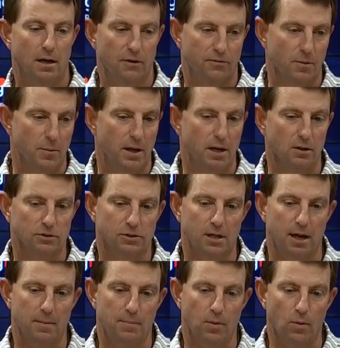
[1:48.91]
from a health
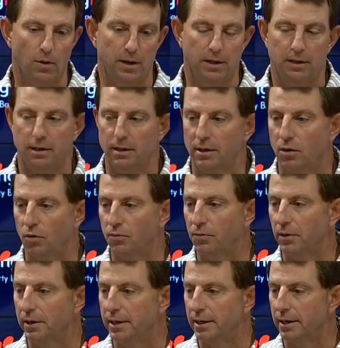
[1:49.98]
standpoint, and
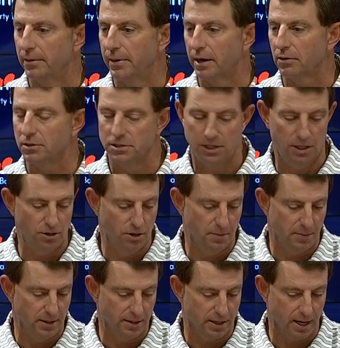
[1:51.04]
hopefully that'll continue
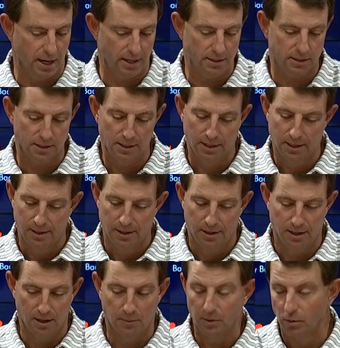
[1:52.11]
to be the case.
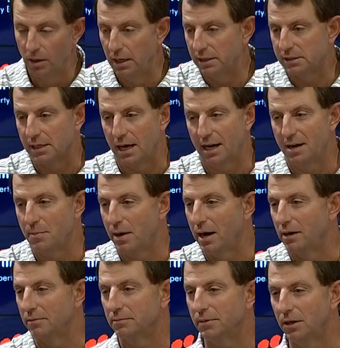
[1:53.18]
But really excited
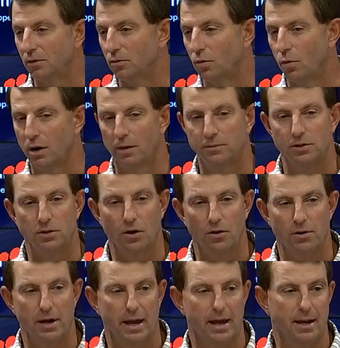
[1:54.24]
about, you know, going up to
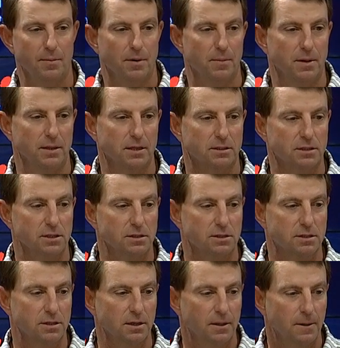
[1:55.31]
Notre Dame. I mean, this
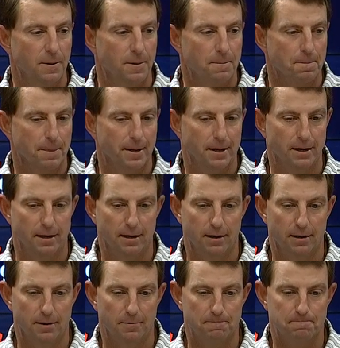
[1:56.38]
is
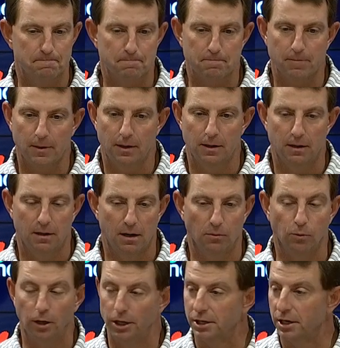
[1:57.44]
a
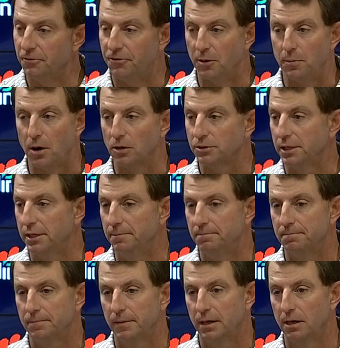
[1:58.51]
really good football team.
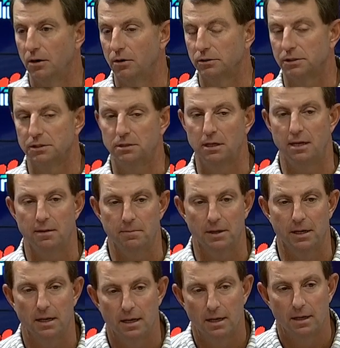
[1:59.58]
You know, it's a team
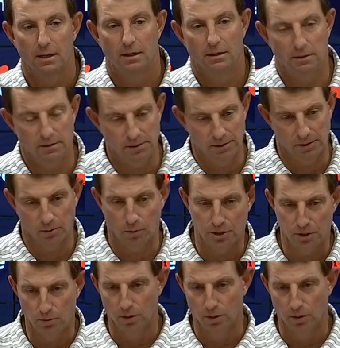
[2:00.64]
that when you